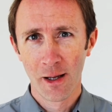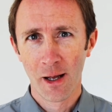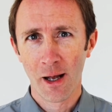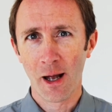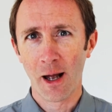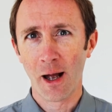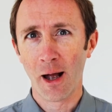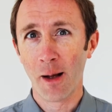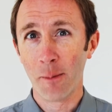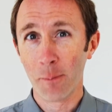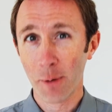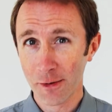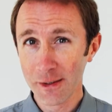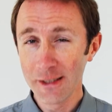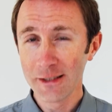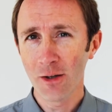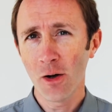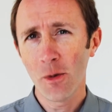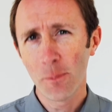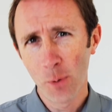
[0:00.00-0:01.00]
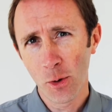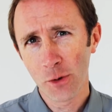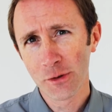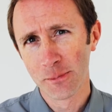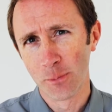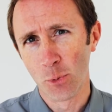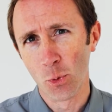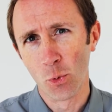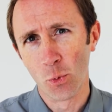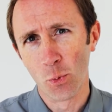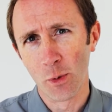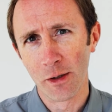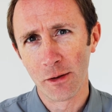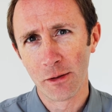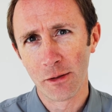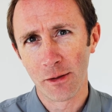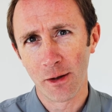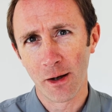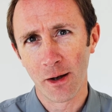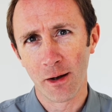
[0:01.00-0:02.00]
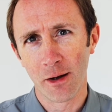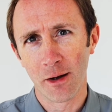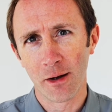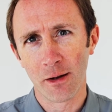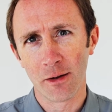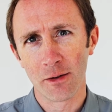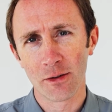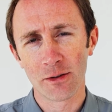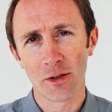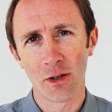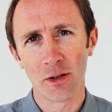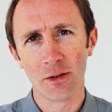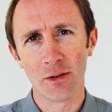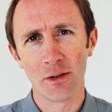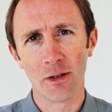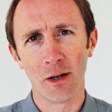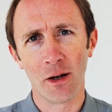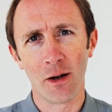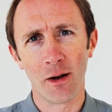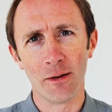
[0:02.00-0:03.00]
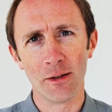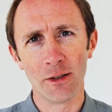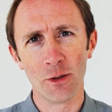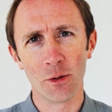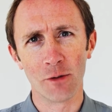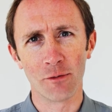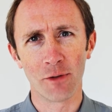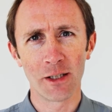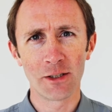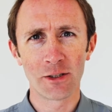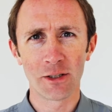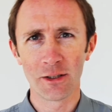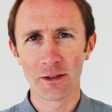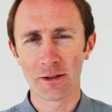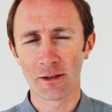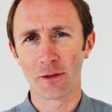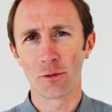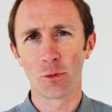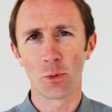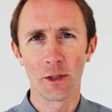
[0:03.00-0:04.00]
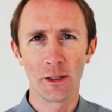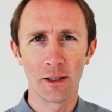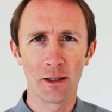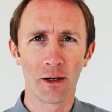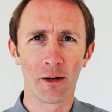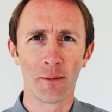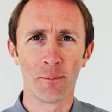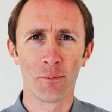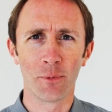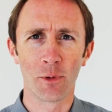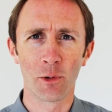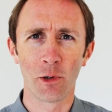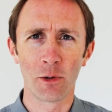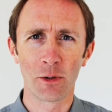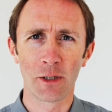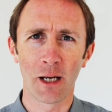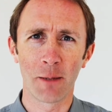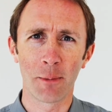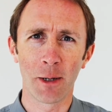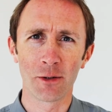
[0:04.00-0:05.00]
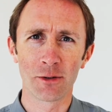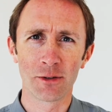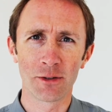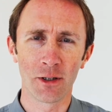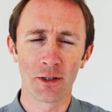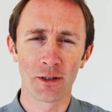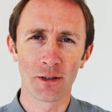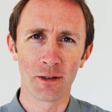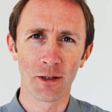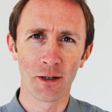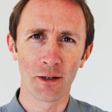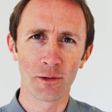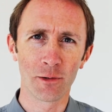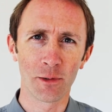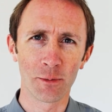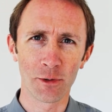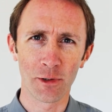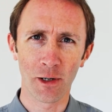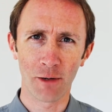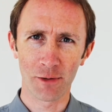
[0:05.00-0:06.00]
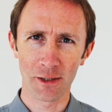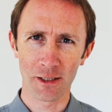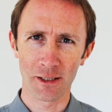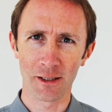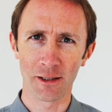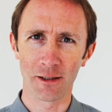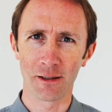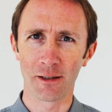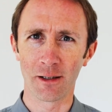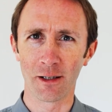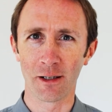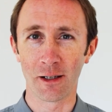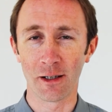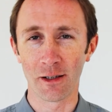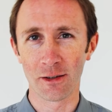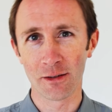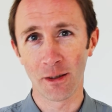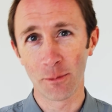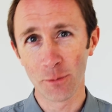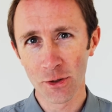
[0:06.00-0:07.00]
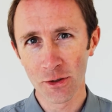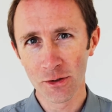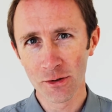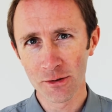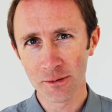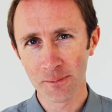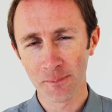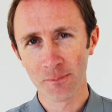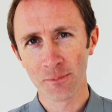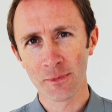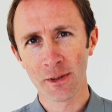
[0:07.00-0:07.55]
But these are possible with certain new innovations, and if we are okay about certain cryptographic assumptions.